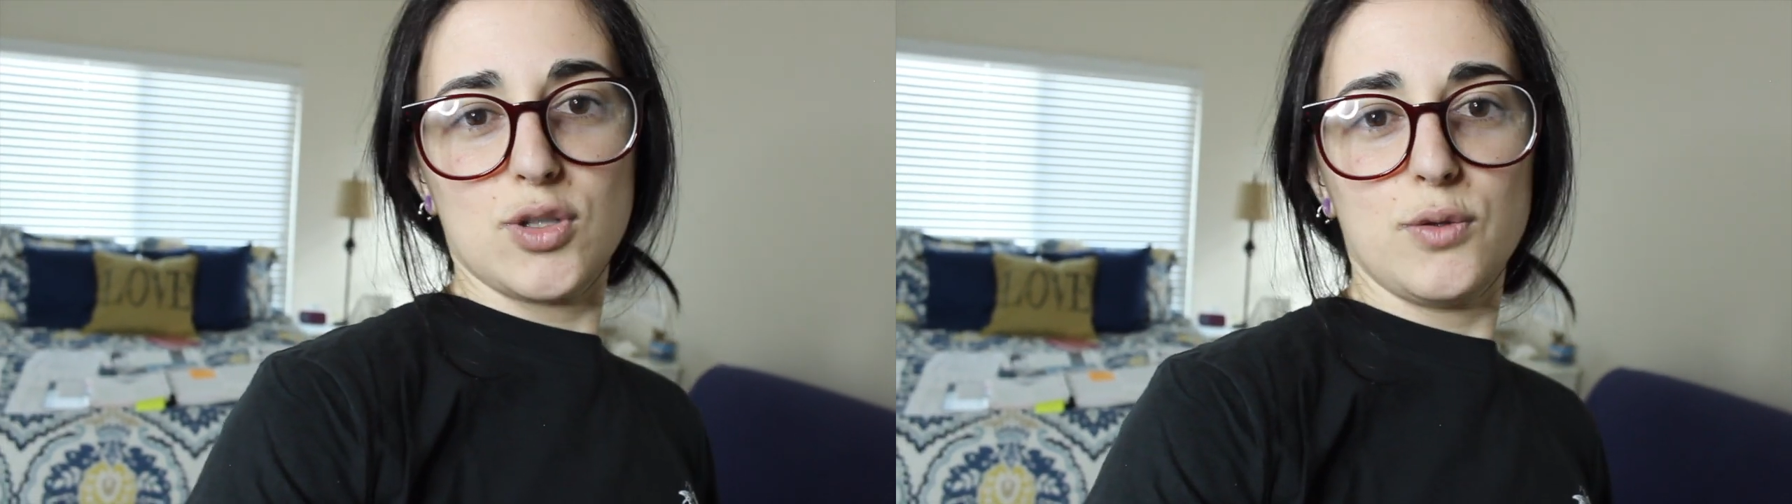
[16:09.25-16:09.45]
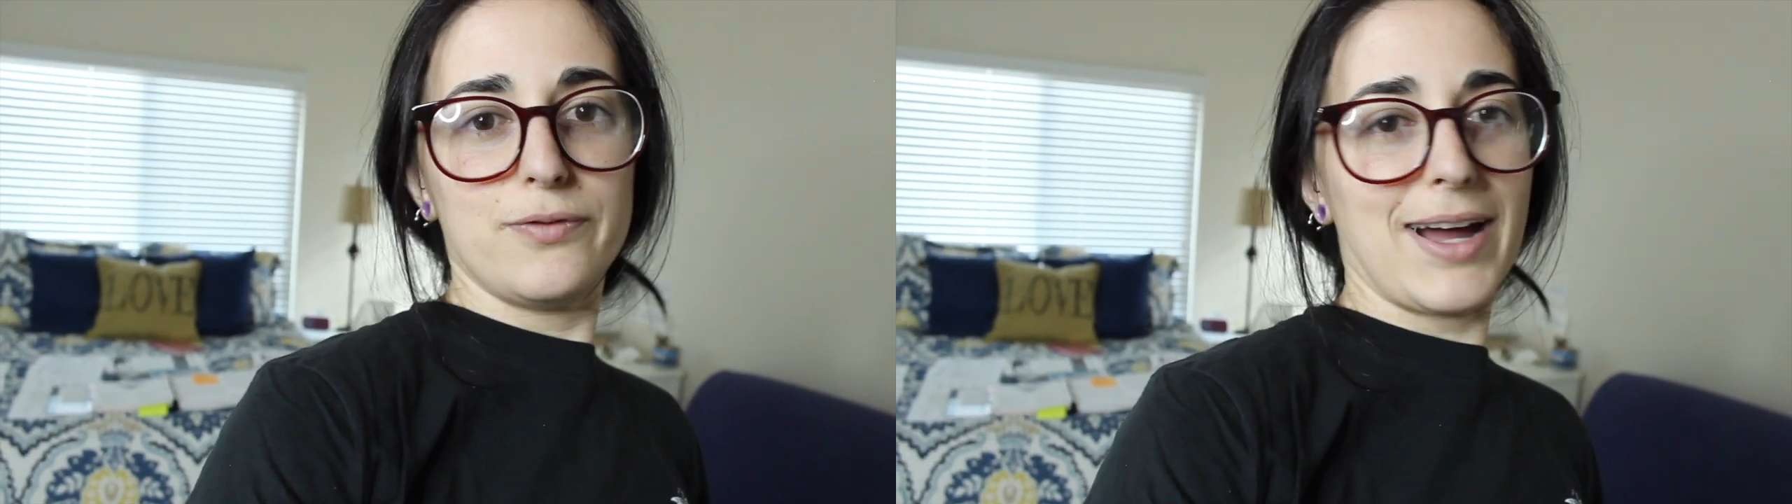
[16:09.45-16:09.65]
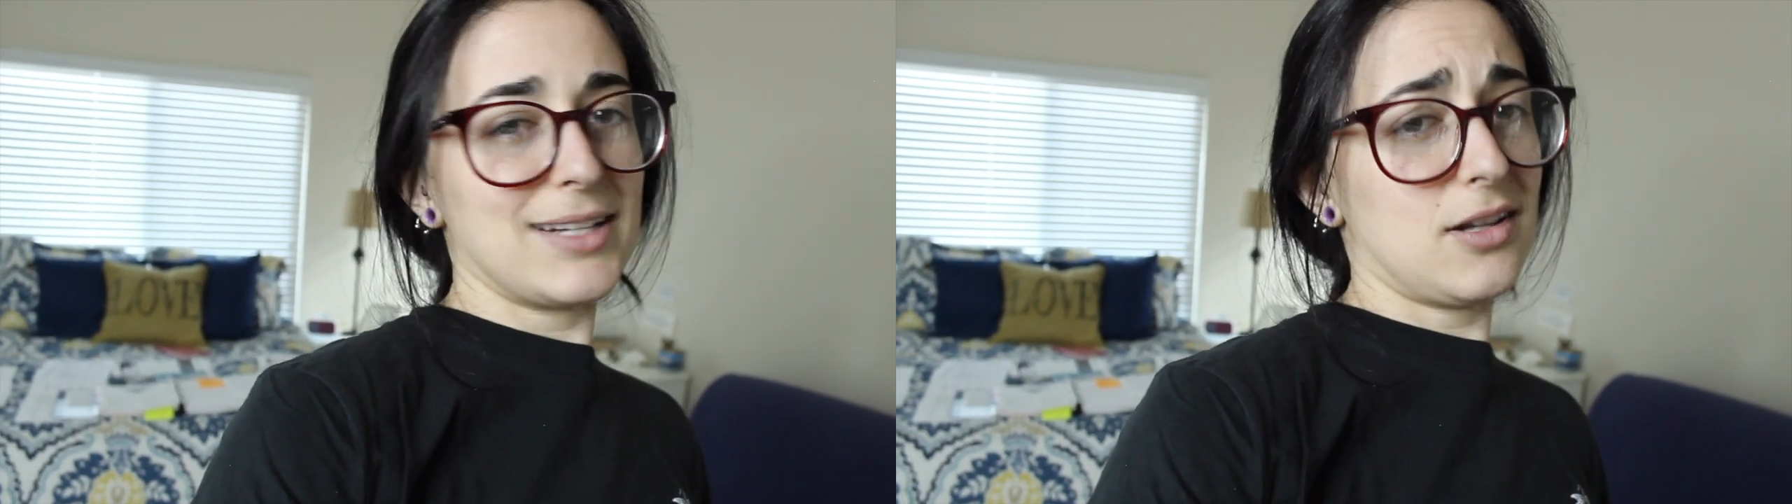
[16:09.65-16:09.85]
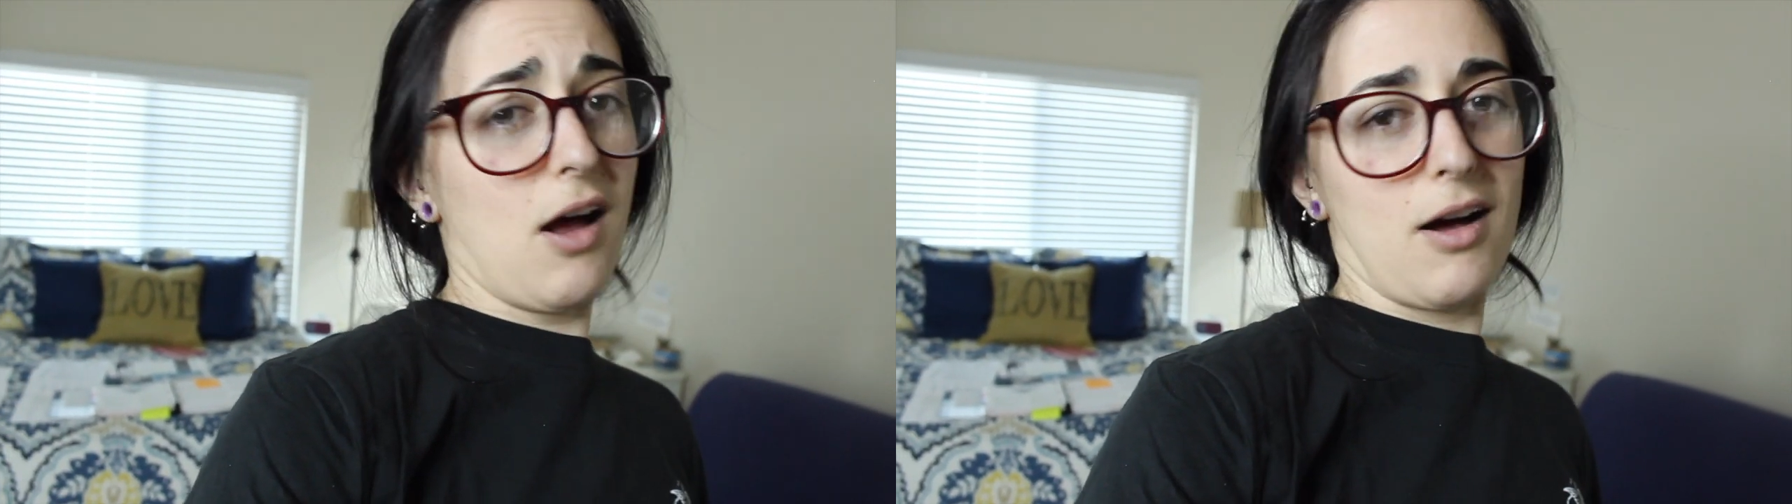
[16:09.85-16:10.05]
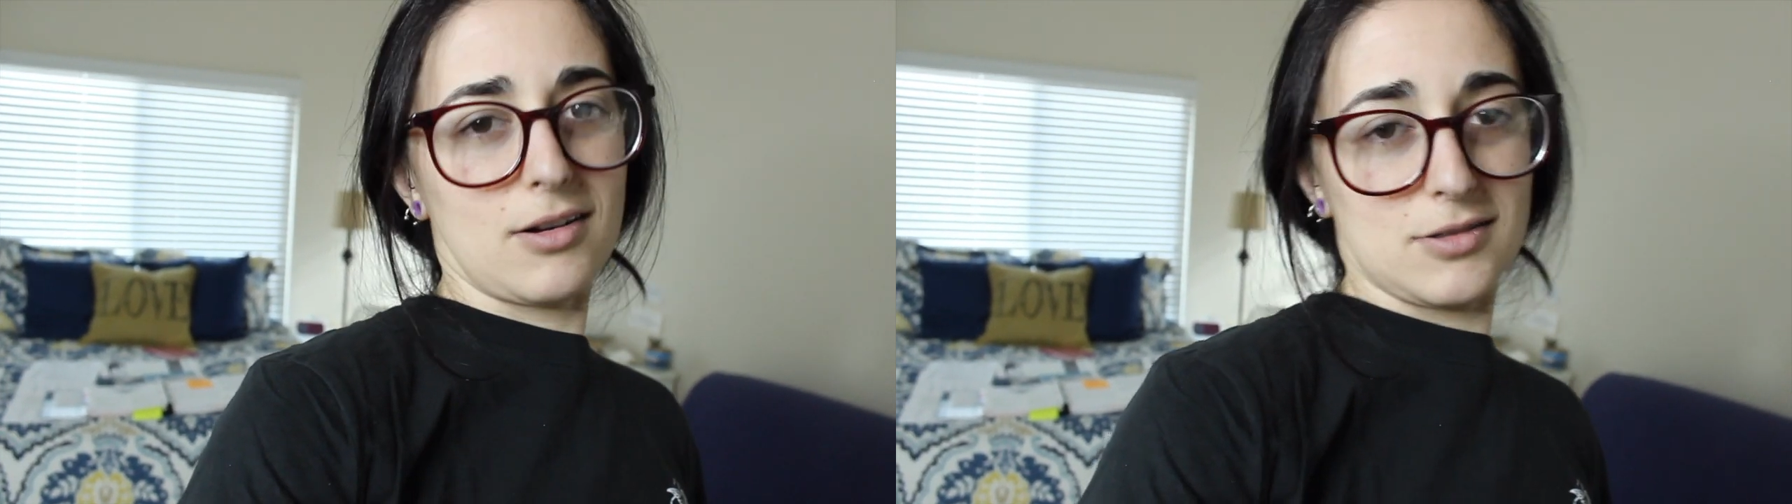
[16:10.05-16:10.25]
two fat
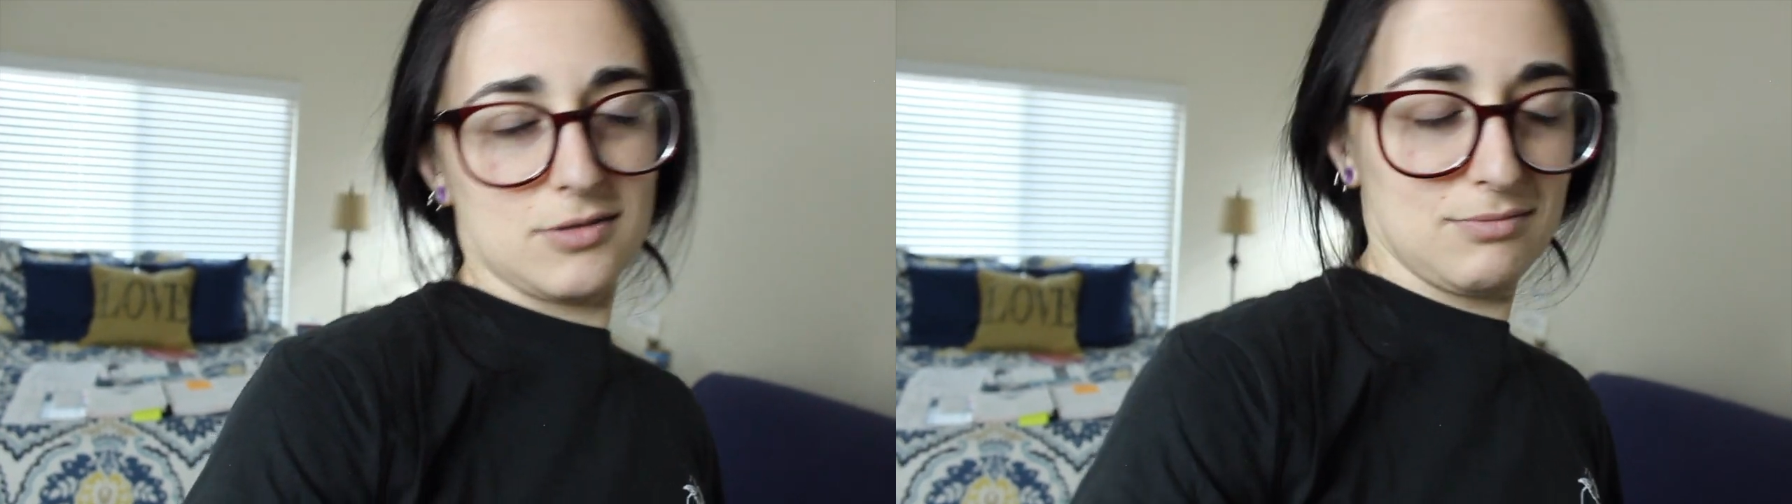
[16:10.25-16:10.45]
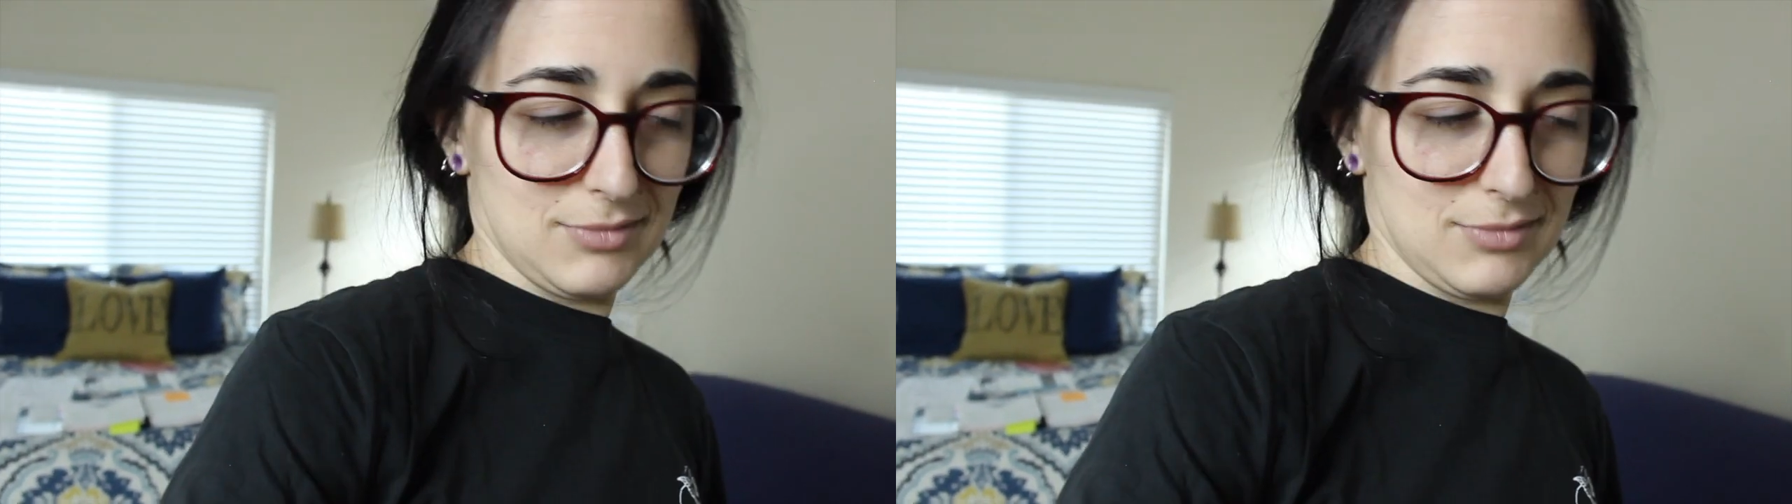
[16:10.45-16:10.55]
dogs,